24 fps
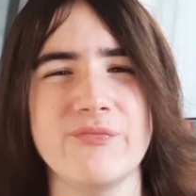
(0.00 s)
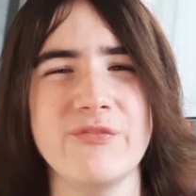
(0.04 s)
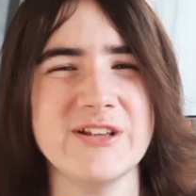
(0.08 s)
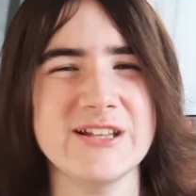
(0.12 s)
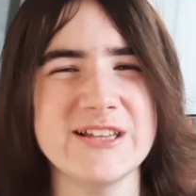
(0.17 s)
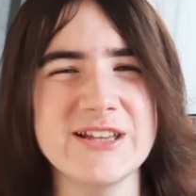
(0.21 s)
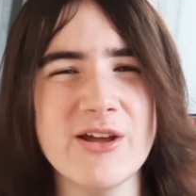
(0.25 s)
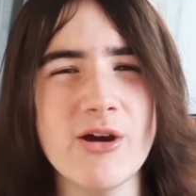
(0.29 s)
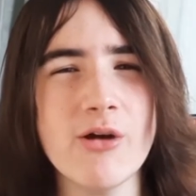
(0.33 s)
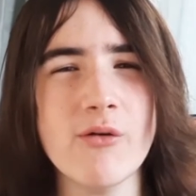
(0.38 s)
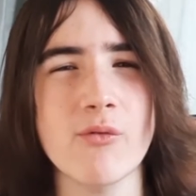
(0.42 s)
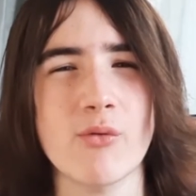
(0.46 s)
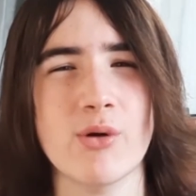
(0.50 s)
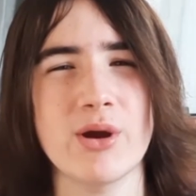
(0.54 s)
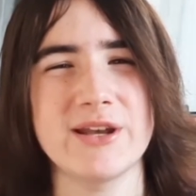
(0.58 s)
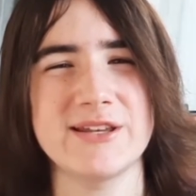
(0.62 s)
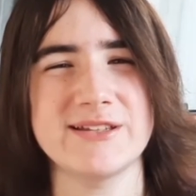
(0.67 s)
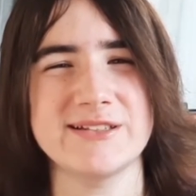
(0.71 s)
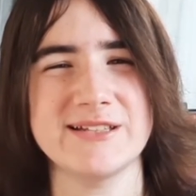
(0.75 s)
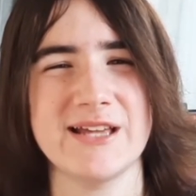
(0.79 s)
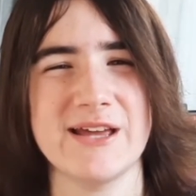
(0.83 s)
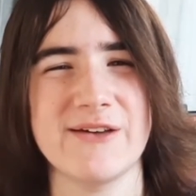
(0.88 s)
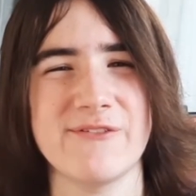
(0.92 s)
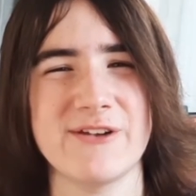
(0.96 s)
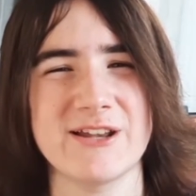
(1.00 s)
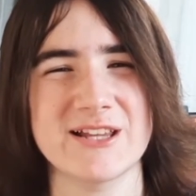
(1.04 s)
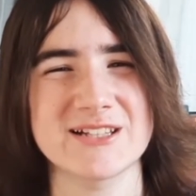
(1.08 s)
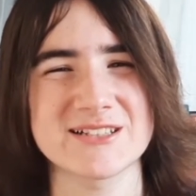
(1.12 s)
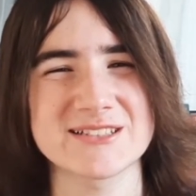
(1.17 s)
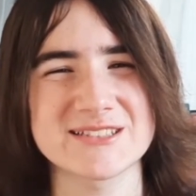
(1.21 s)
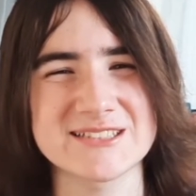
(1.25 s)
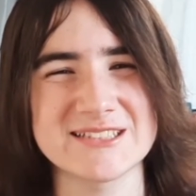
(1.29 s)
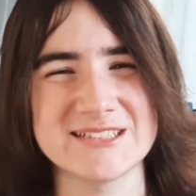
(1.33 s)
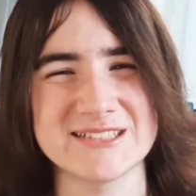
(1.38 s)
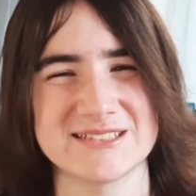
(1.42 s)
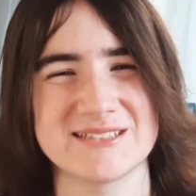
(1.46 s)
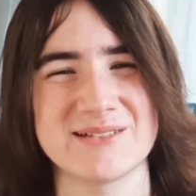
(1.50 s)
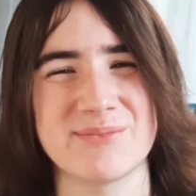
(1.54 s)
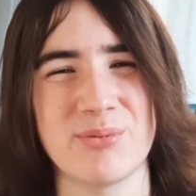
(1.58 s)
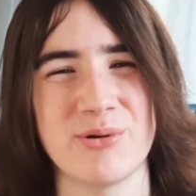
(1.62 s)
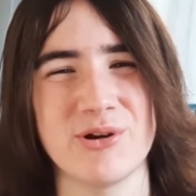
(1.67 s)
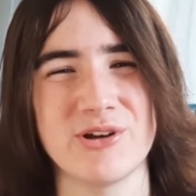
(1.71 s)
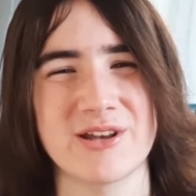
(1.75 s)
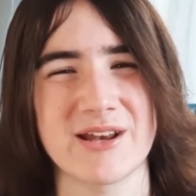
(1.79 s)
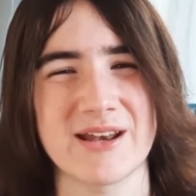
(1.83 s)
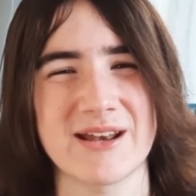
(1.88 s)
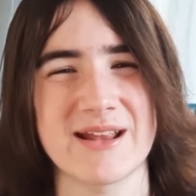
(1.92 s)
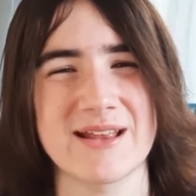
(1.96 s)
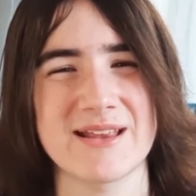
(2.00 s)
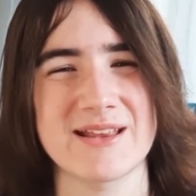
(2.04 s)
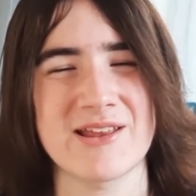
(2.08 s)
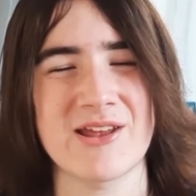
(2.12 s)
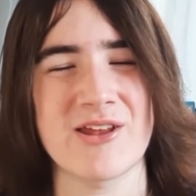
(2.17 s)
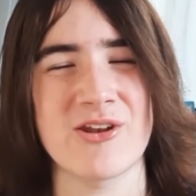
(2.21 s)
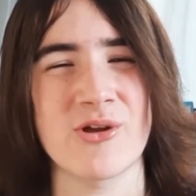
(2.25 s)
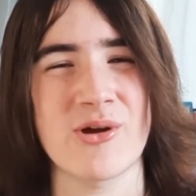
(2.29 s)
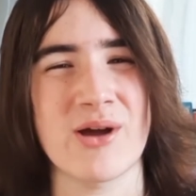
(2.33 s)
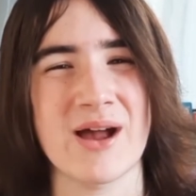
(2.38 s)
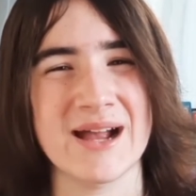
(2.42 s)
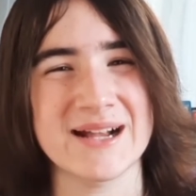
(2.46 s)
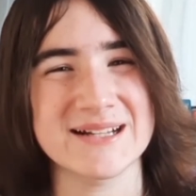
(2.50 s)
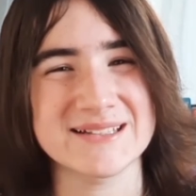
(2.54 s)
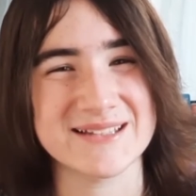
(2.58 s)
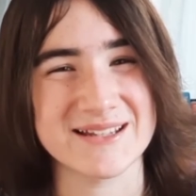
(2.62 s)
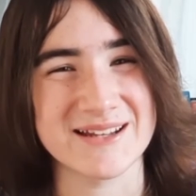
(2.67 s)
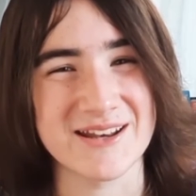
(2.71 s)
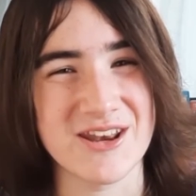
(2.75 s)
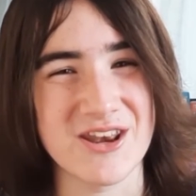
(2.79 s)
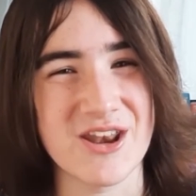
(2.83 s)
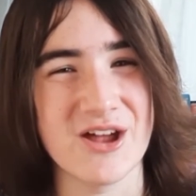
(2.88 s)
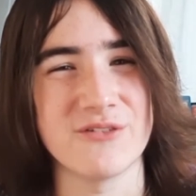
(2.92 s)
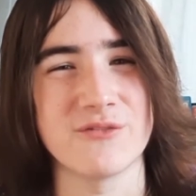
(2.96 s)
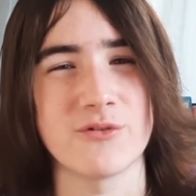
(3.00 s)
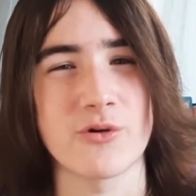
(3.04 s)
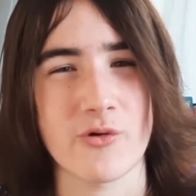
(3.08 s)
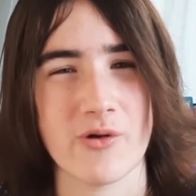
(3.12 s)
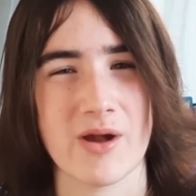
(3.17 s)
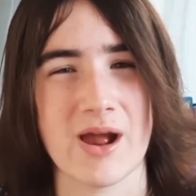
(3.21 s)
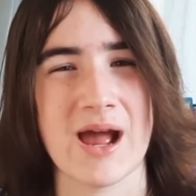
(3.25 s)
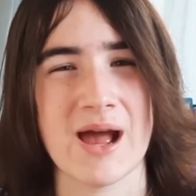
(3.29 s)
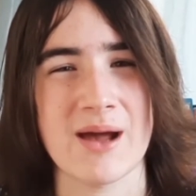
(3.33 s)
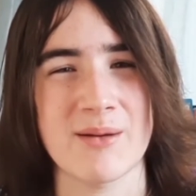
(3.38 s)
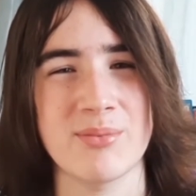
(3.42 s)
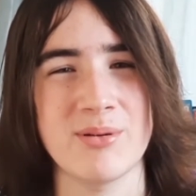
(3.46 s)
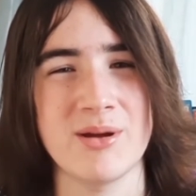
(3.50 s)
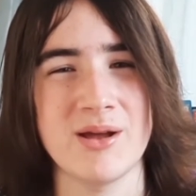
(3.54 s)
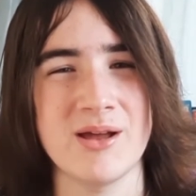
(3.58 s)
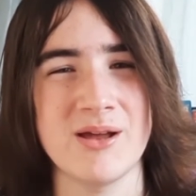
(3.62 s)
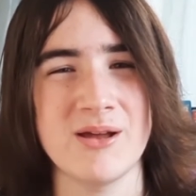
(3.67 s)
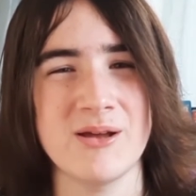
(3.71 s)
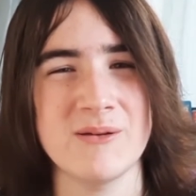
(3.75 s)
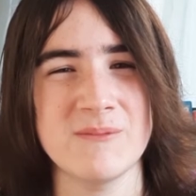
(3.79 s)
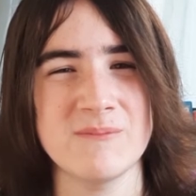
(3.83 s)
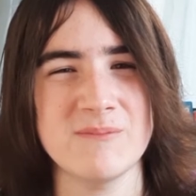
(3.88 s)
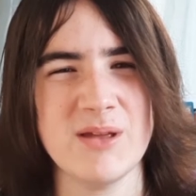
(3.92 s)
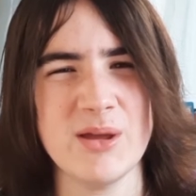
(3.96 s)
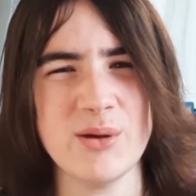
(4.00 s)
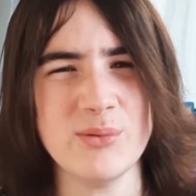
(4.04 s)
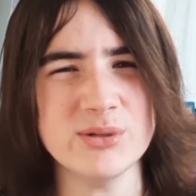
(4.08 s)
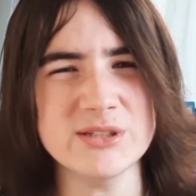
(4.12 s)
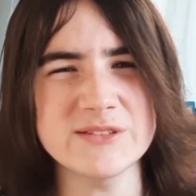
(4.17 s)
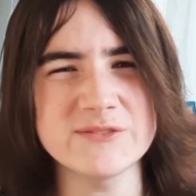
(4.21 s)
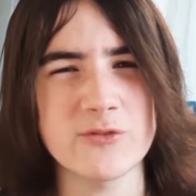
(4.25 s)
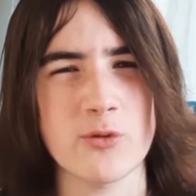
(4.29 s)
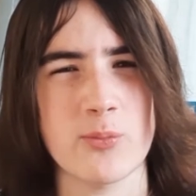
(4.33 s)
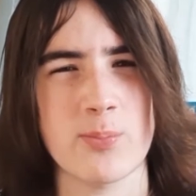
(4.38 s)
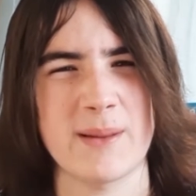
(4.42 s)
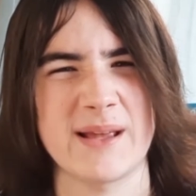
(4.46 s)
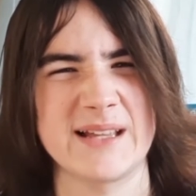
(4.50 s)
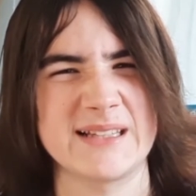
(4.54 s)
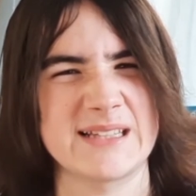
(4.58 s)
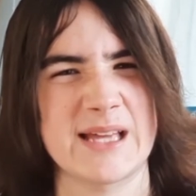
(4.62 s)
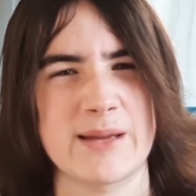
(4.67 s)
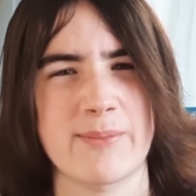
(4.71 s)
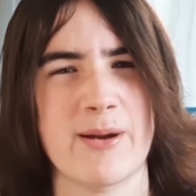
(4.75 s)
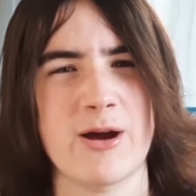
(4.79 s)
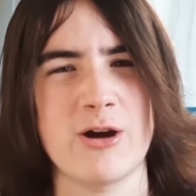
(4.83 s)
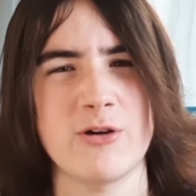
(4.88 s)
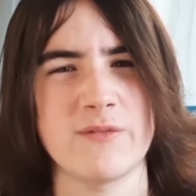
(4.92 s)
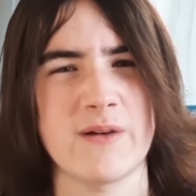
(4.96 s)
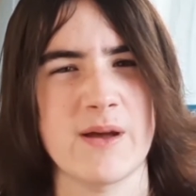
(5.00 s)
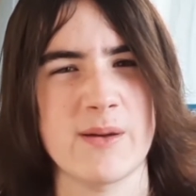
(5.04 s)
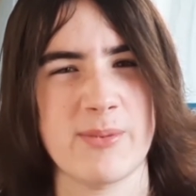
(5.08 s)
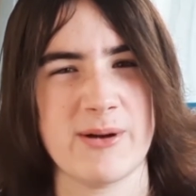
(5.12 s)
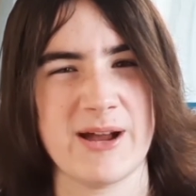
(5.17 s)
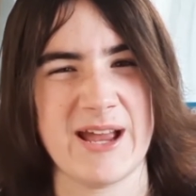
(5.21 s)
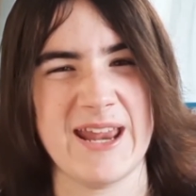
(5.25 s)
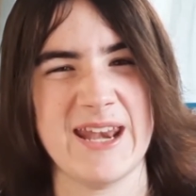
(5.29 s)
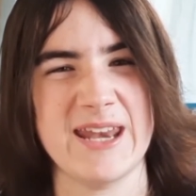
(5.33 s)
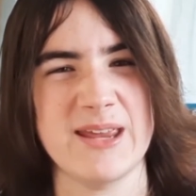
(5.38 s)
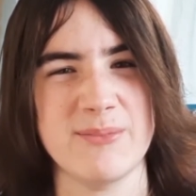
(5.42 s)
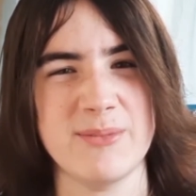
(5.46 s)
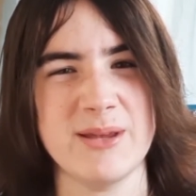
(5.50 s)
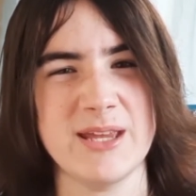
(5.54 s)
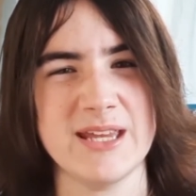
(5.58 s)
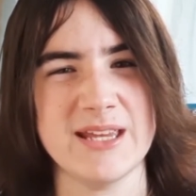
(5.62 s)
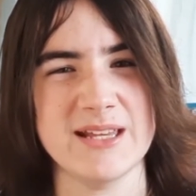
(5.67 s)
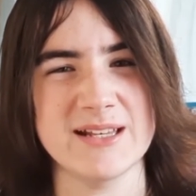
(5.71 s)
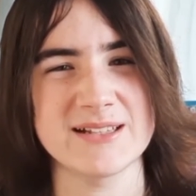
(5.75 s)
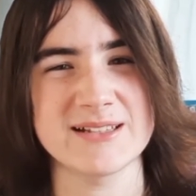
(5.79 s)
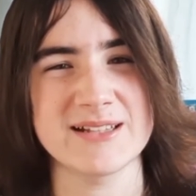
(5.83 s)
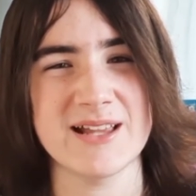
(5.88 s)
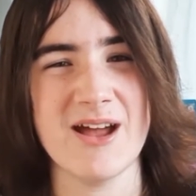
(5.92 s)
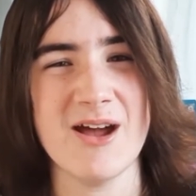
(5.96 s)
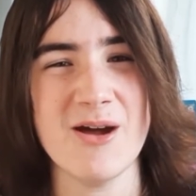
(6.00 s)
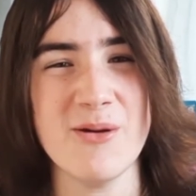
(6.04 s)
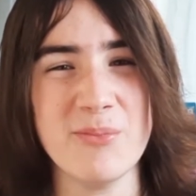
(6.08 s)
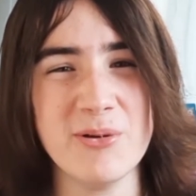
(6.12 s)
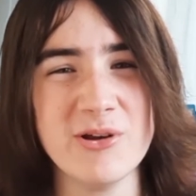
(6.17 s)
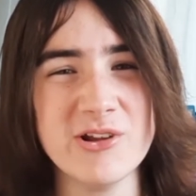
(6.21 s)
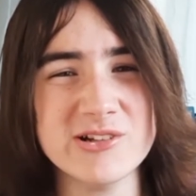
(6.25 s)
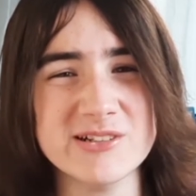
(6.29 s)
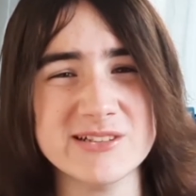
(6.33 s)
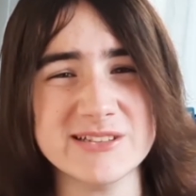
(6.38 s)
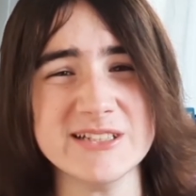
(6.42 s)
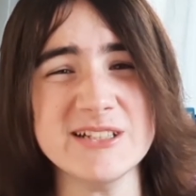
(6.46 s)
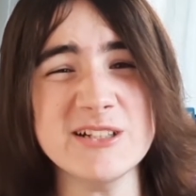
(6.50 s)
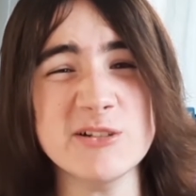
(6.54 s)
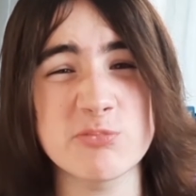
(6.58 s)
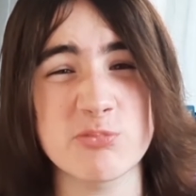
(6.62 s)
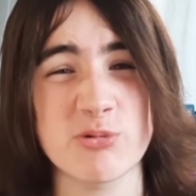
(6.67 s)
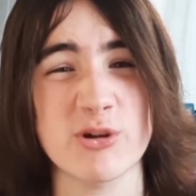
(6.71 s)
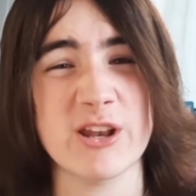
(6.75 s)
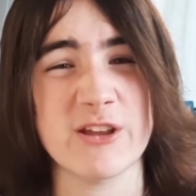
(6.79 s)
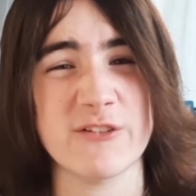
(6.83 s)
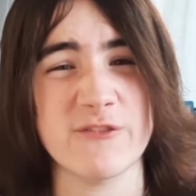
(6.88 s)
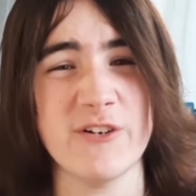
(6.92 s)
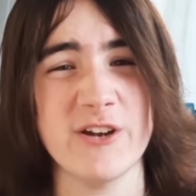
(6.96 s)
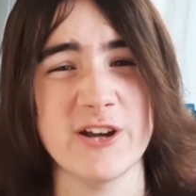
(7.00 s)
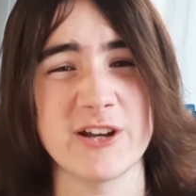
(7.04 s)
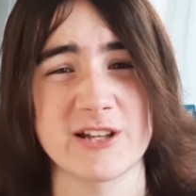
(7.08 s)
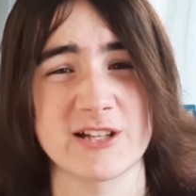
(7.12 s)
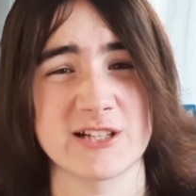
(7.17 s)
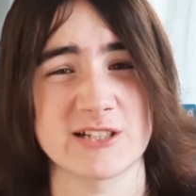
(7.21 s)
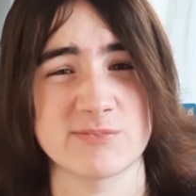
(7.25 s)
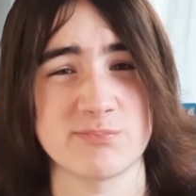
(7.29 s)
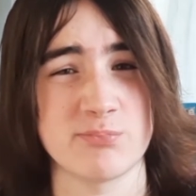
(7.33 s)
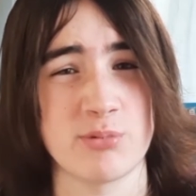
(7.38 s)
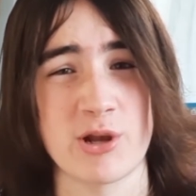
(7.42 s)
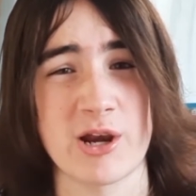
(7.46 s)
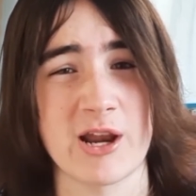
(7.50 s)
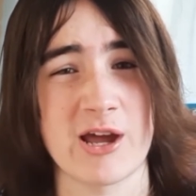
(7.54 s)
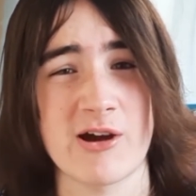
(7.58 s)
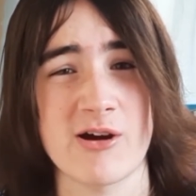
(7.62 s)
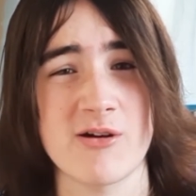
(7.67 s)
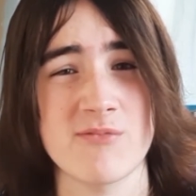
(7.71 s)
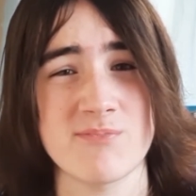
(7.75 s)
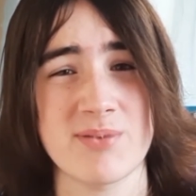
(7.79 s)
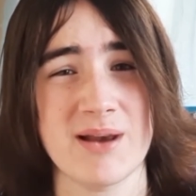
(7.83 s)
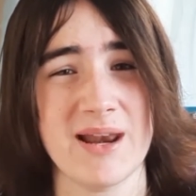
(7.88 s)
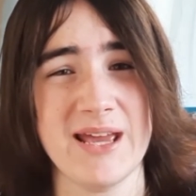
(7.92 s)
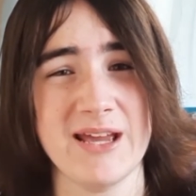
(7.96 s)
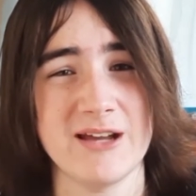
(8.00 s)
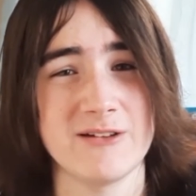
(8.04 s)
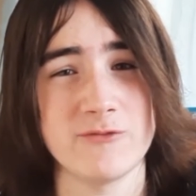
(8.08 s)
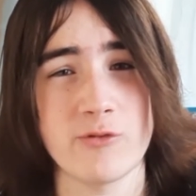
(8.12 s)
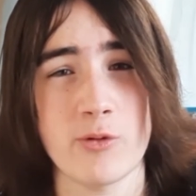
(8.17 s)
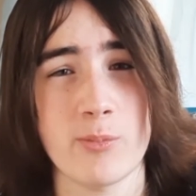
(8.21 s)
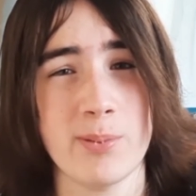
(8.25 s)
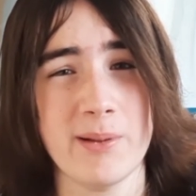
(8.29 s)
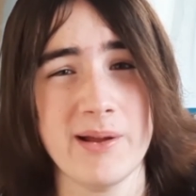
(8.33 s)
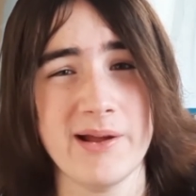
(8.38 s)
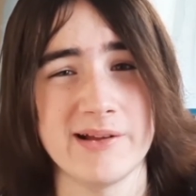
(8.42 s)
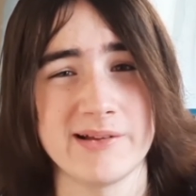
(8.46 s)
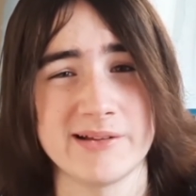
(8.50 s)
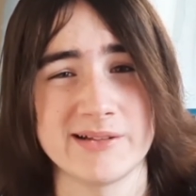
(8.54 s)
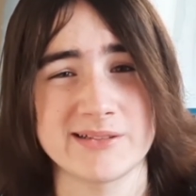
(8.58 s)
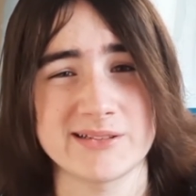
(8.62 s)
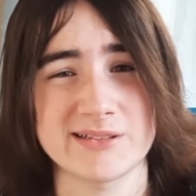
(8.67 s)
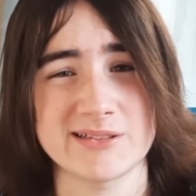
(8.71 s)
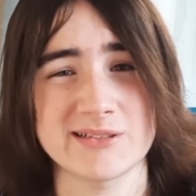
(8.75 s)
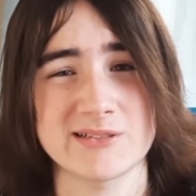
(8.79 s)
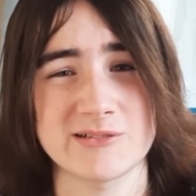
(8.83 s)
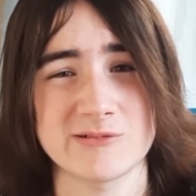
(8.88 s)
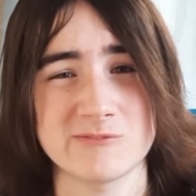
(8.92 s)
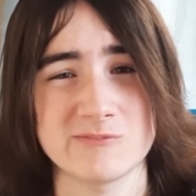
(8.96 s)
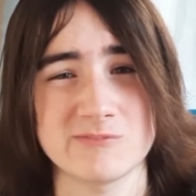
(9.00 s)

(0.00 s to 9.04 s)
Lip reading: There's no other way to say it, but it's just disappointing Nintendo axed another app. It wasn't the best app out there by any means, but it's still pretty fun to just pull out and play on the bus.